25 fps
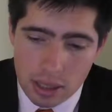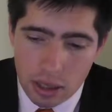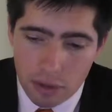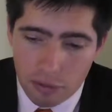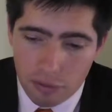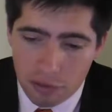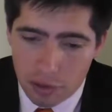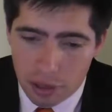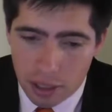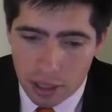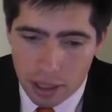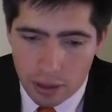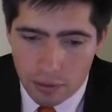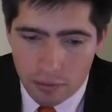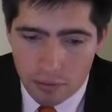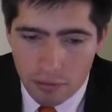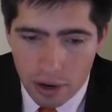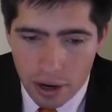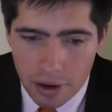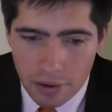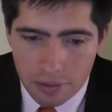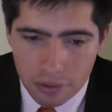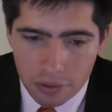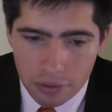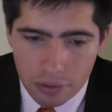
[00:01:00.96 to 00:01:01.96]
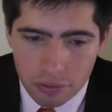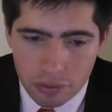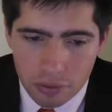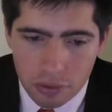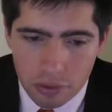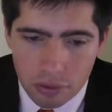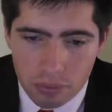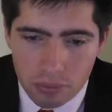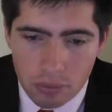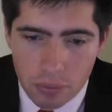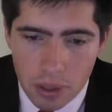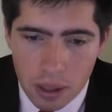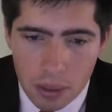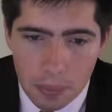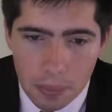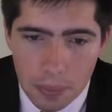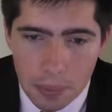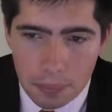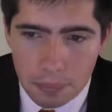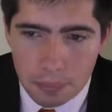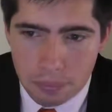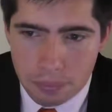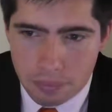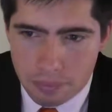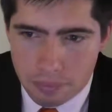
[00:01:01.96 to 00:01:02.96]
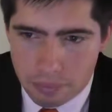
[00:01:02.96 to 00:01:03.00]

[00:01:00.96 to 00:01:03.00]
definitely in favour of North Melbourne.